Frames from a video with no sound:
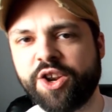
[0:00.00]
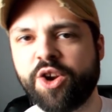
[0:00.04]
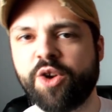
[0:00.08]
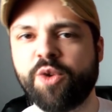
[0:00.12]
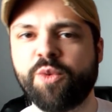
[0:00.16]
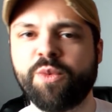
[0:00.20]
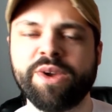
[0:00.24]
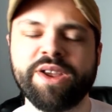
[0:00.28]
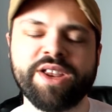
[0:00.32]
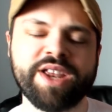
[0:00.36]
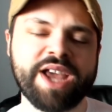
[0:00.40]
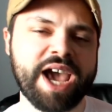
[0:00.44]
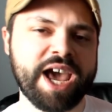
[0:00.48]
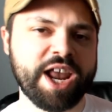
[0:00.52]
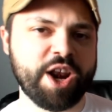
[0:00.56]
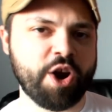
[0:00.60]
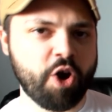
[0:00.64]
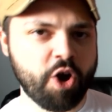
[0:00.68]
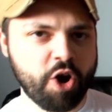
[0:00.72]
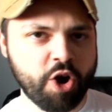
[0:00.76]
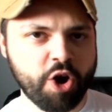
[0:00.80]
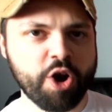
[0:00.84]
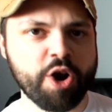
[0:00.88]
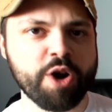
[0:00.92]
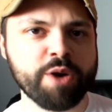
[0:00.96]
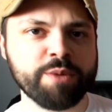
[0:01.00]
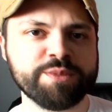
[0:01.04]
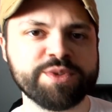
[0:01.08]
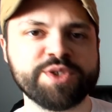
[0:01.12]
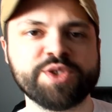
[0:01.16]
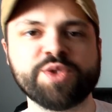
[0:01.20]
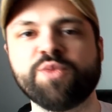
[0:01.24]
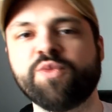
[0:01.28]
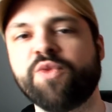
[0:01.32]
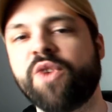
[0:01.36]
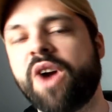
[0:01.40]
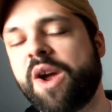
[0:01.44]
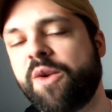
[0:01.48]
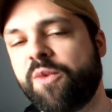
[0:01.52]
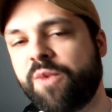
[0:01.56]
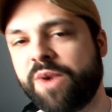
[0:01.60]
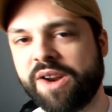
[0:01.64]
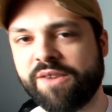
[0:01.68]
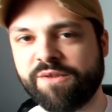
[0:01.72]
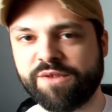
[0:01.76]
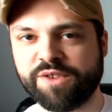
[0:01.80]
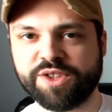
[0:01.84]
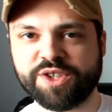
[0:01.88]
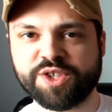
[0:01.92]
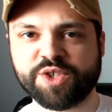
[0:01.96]
We had ARMS right
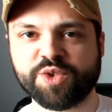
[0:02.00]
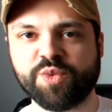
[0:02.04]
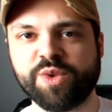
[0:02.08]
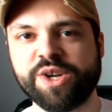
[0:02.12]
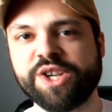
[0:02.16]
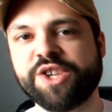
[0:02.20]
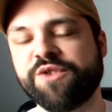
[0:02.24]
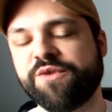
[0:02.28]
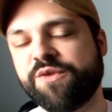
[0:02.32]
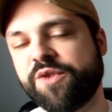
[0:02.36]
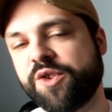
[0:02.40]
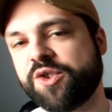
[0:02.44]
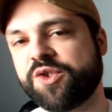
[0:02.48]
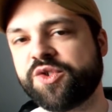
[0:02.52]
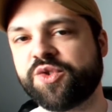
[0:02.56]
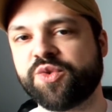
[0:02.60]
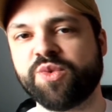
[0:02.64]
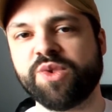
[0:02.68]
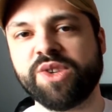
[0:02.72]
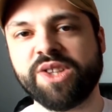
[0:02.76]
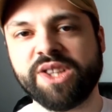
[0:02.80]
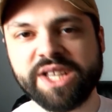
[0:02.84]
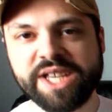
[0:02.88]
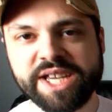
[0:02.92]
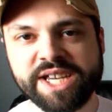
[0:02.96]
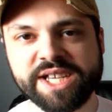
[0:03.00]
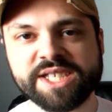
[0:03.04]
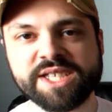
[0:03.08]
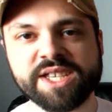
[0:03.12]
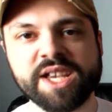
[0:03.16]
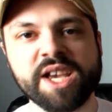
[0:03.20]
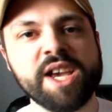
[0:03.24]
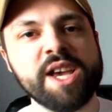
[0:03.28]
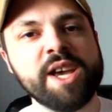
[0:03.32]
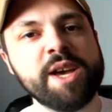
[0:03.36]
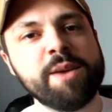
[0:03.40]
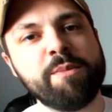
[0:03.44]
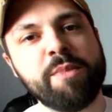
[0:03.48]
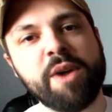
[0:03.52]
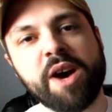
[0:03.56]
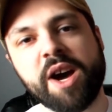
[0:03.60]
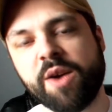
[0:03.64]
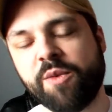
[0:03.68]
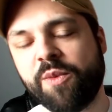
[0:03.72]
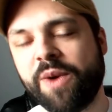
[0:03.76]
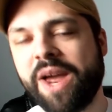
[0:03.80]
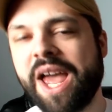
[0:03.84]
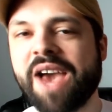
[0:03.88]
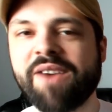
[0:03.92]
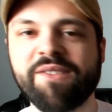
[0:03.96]
whenever the Switch first released, but
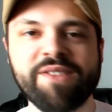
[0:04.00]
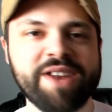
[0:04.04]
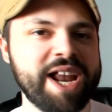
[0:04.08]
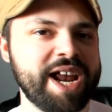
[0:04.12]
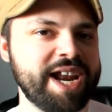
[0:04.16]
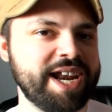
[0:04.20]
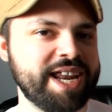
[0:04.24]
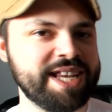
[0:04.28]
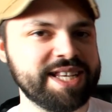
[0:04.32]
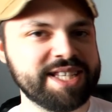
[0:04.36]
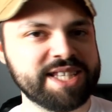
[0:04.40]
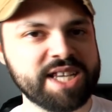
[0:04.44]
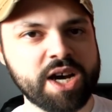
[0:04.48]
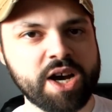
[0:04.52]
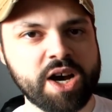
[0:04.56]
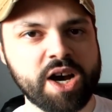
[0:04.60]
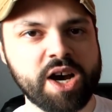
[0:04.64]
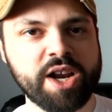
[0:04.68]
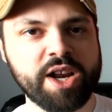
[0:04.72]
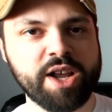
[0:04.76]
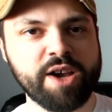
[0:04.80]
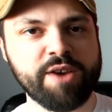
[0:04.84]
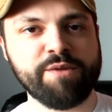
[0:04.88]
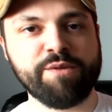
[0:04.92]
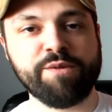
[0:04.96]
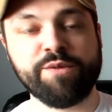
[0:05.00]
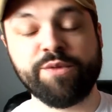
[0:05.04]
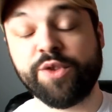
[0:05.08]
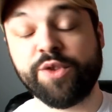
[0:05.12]
we haven't had a ton of,